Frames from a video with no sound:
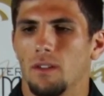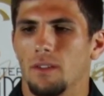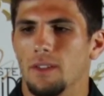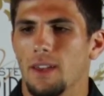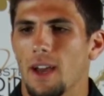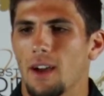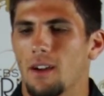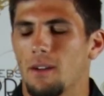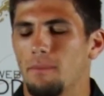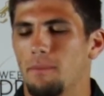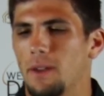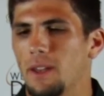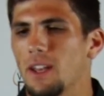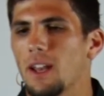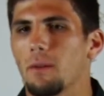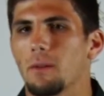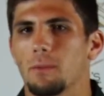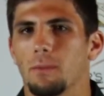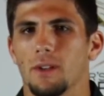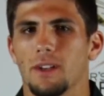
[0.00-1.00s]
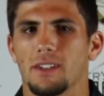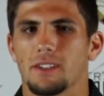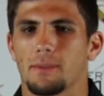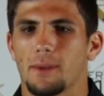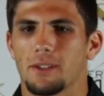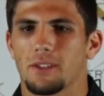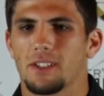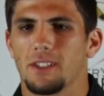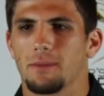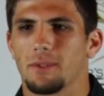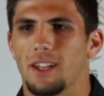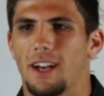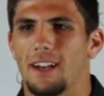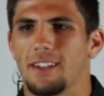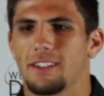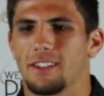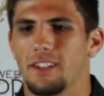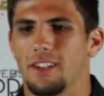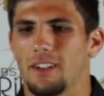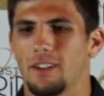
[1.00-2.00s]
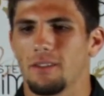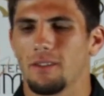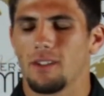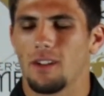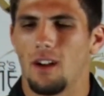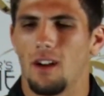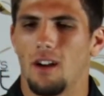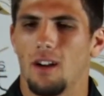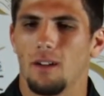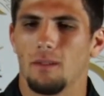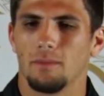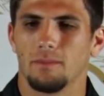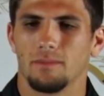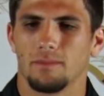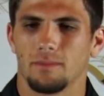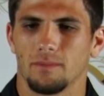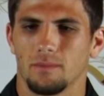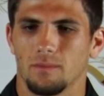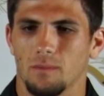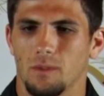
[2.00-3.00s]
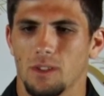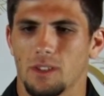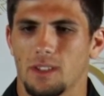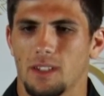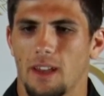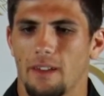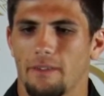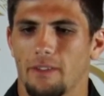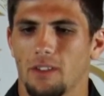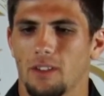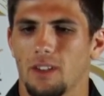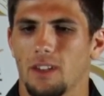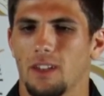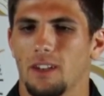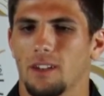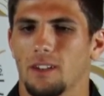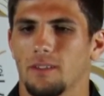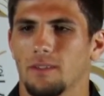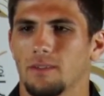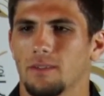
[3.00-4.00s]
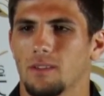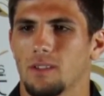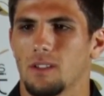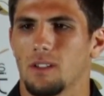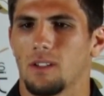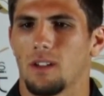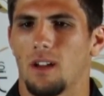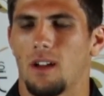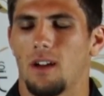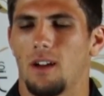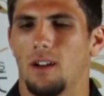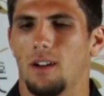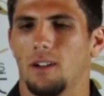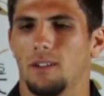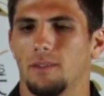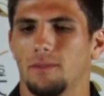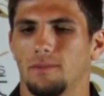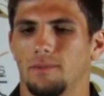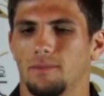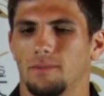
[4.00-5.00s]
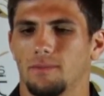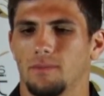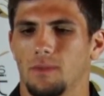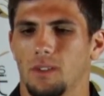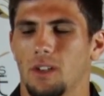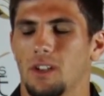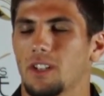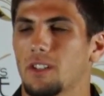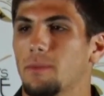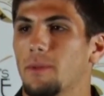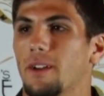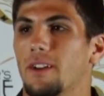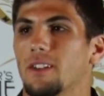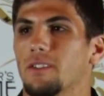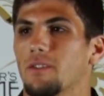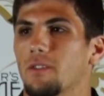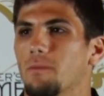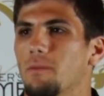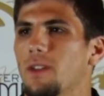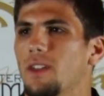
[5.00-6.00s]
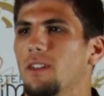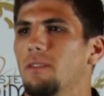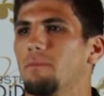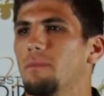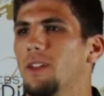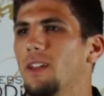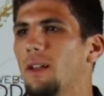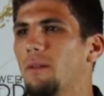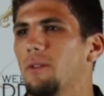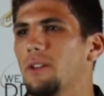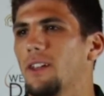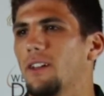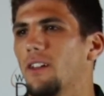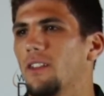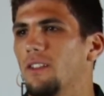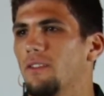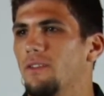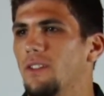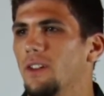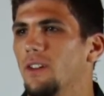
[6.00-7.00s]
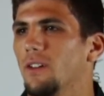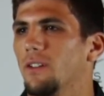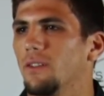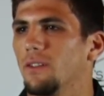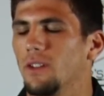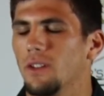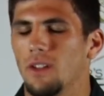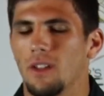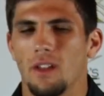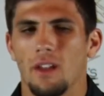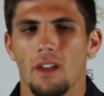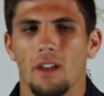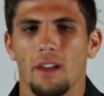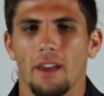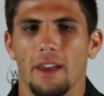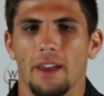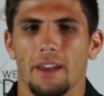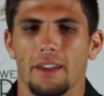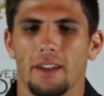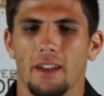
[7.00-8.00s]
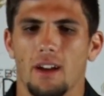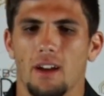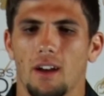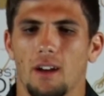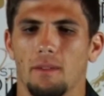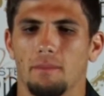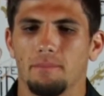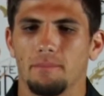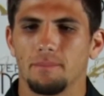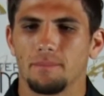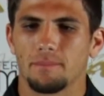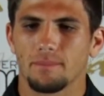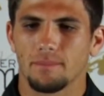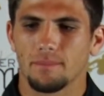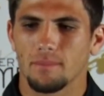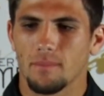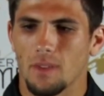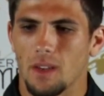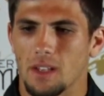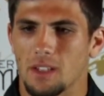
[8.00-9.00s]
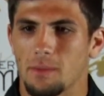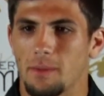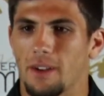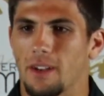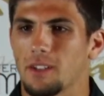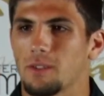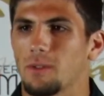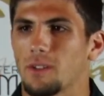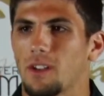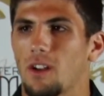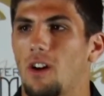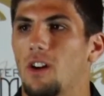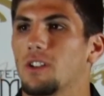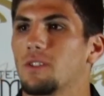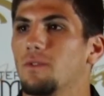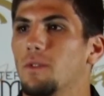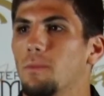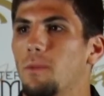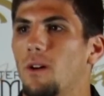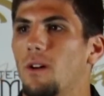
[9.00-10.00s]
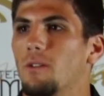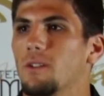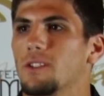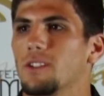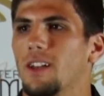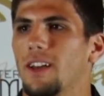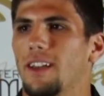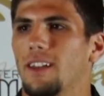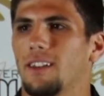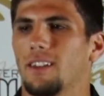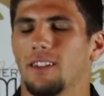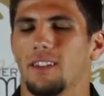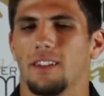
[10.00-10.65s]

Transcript: Yeah, being able to play special teams last year was definitely a good experience for me, being able to get on the field and experience what college football was like.